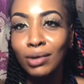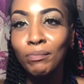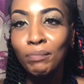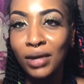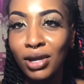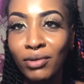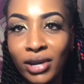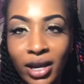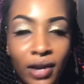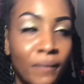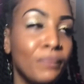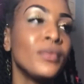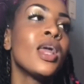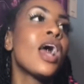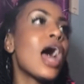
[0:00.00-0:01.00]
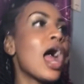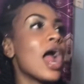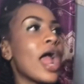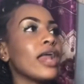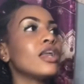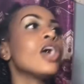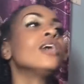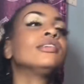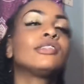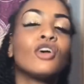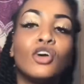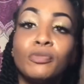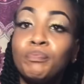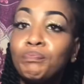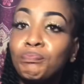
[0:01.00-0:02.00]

Period. Alright, so